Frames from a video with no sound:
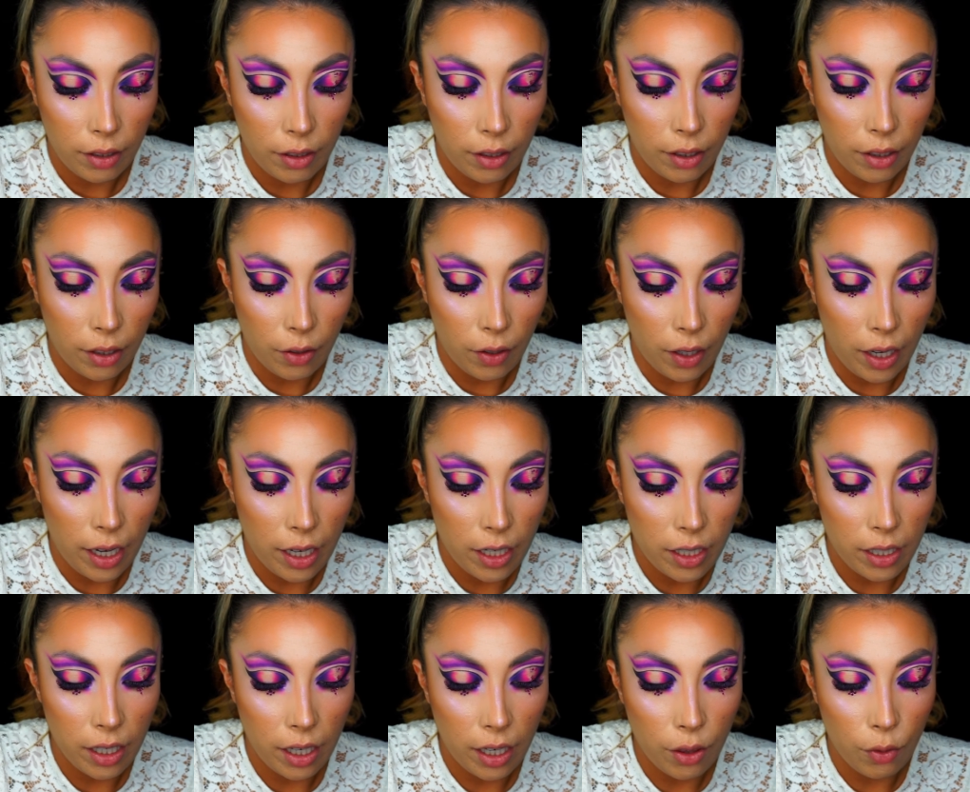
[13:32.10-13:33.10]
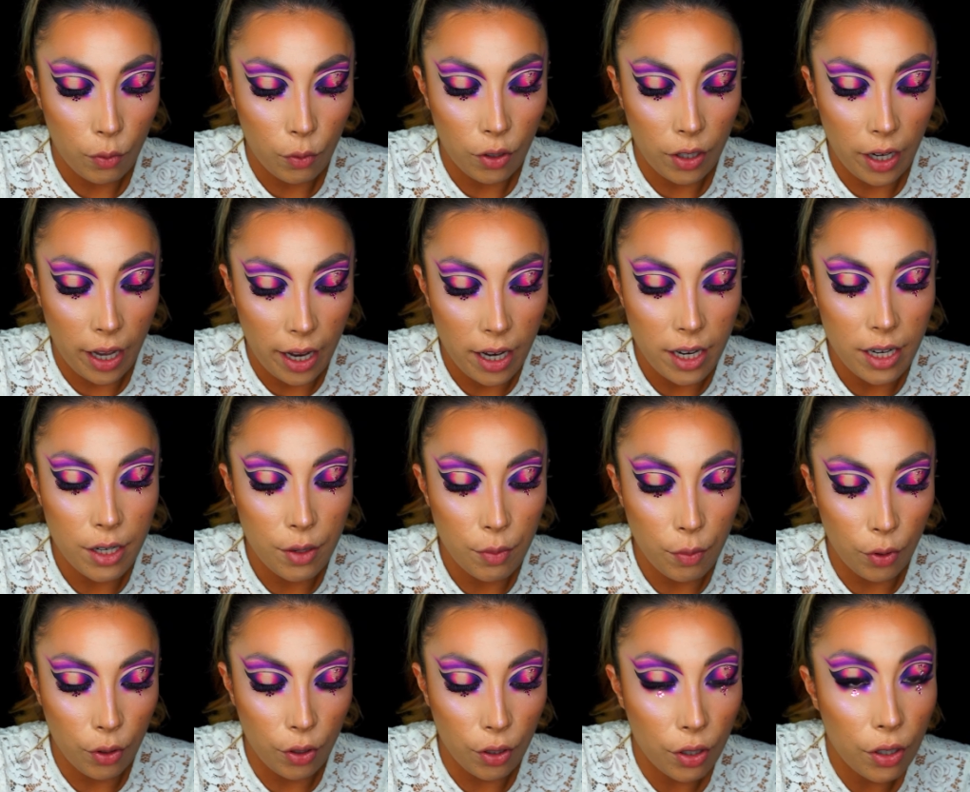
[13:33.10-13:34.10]
know I hate saying the word hate,
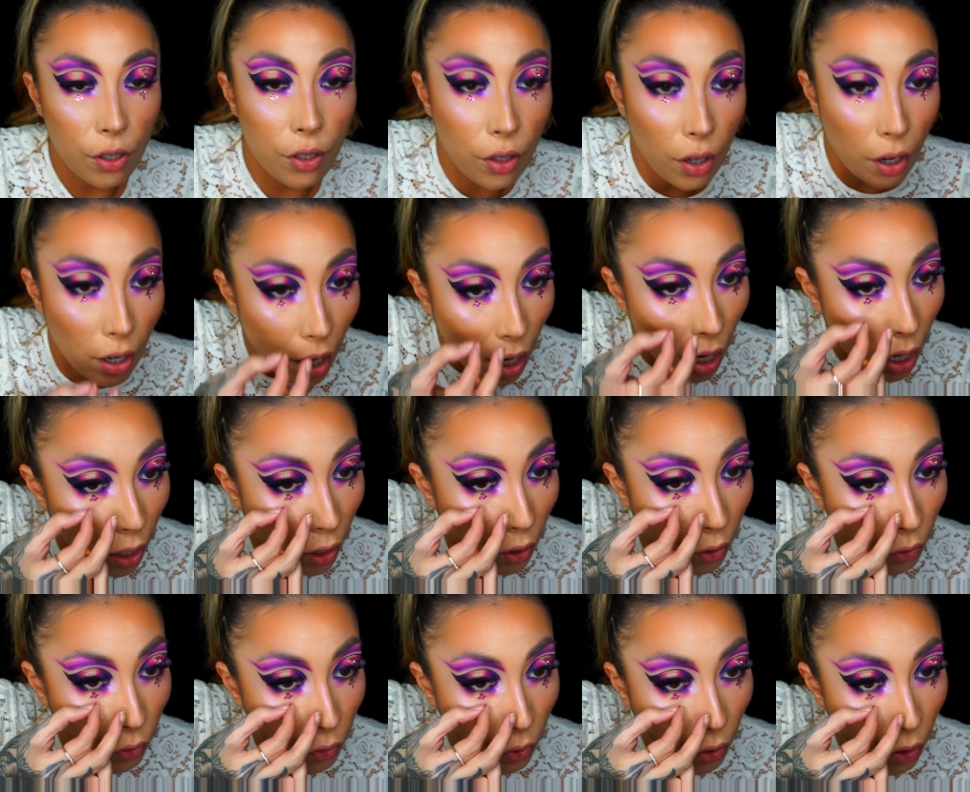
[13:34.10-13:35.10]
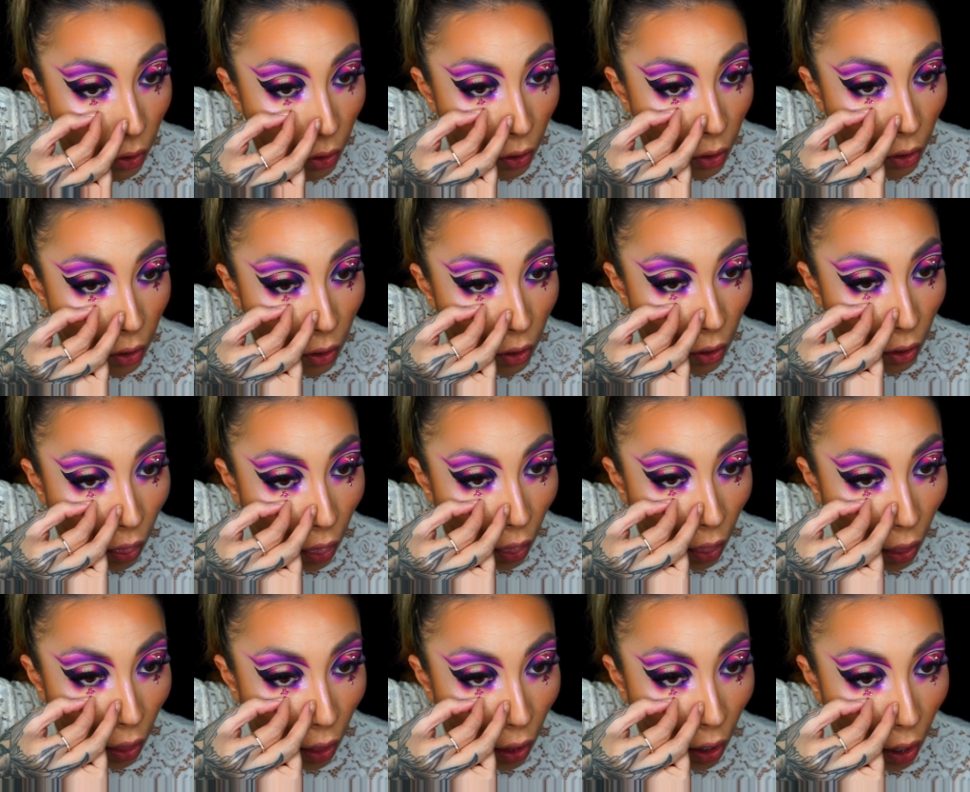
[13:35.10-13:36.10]
but I actually
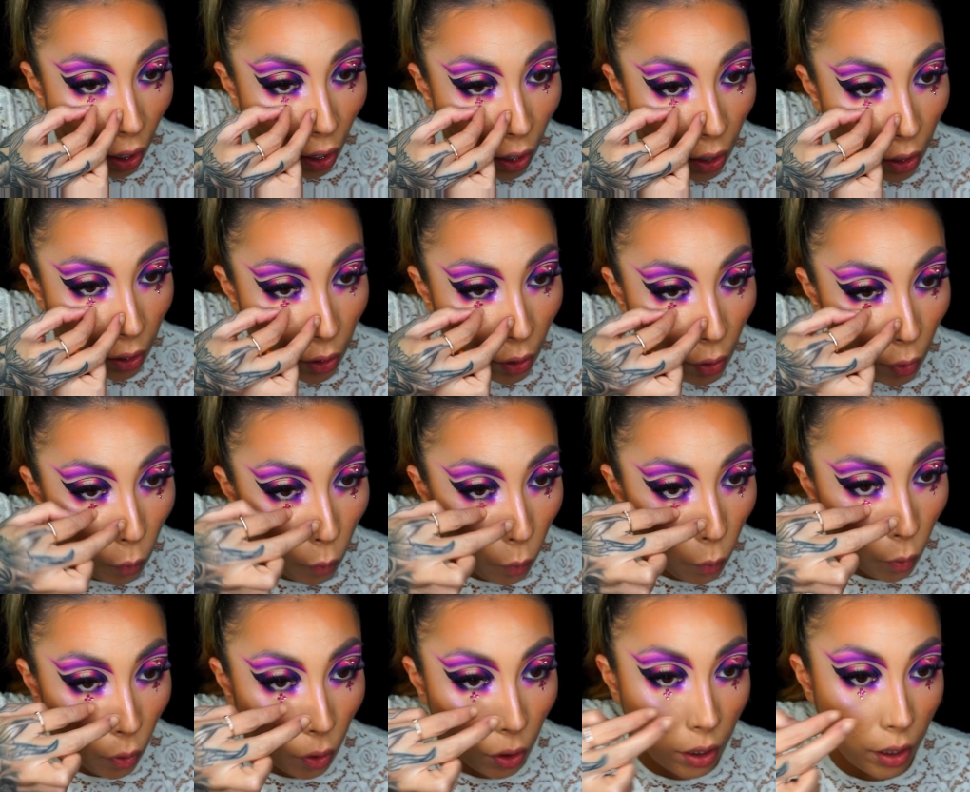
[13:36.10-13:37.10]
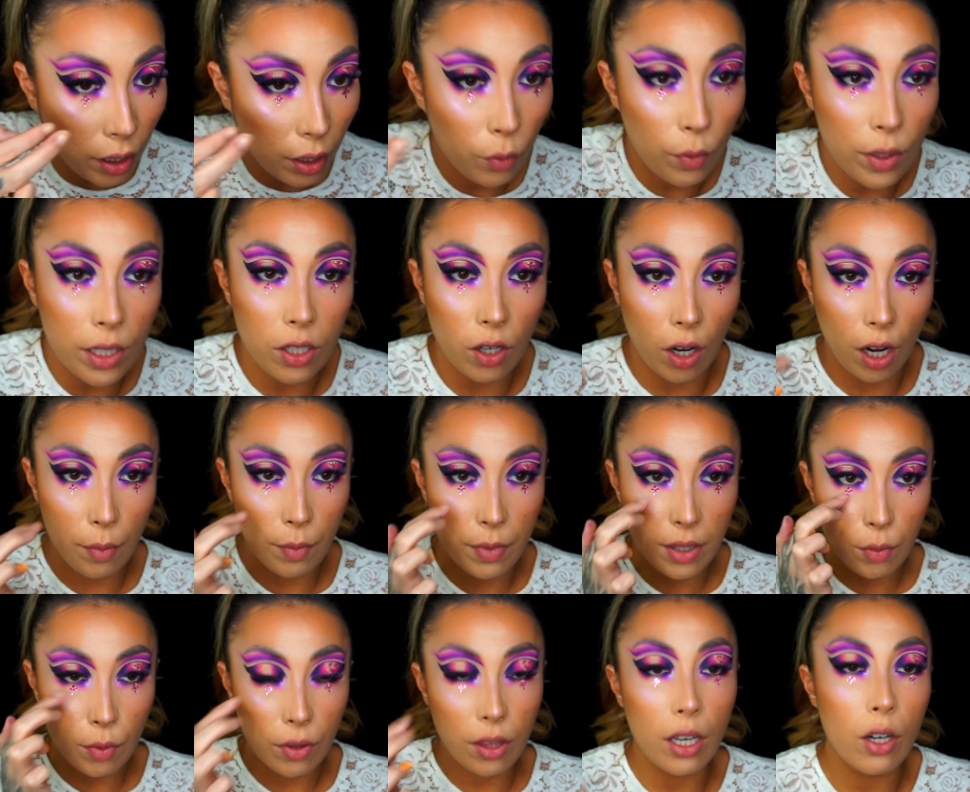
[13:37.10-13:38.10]
hate working with diamonds,
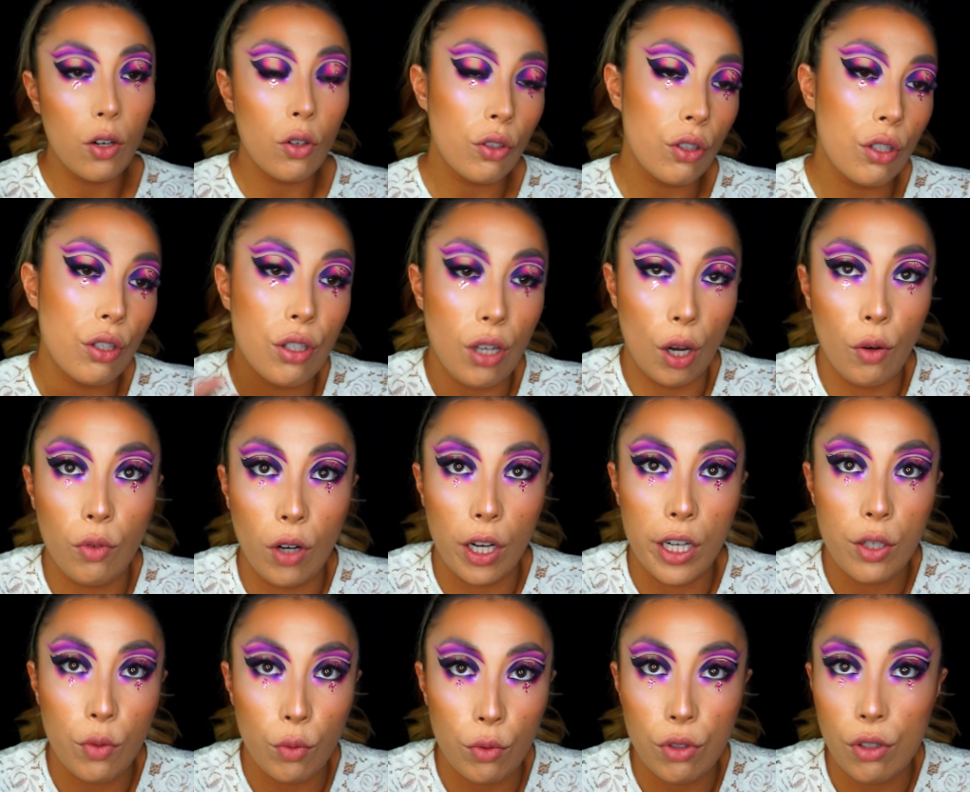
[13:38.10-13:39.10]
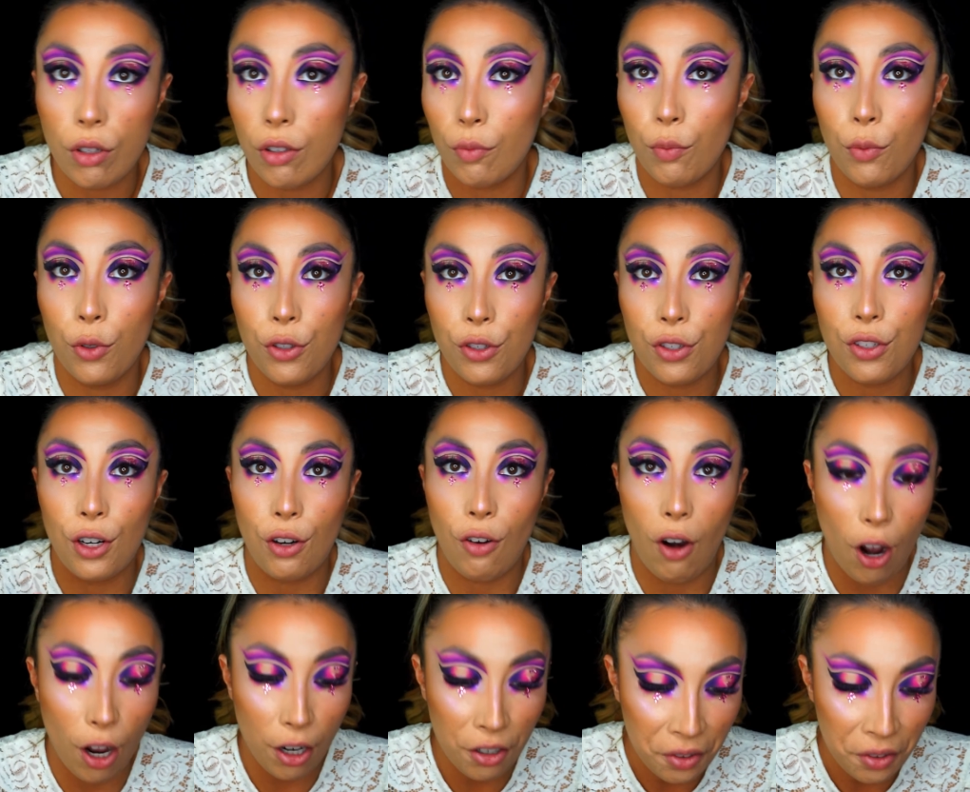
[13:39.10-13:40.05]
but they look so nice once they're on.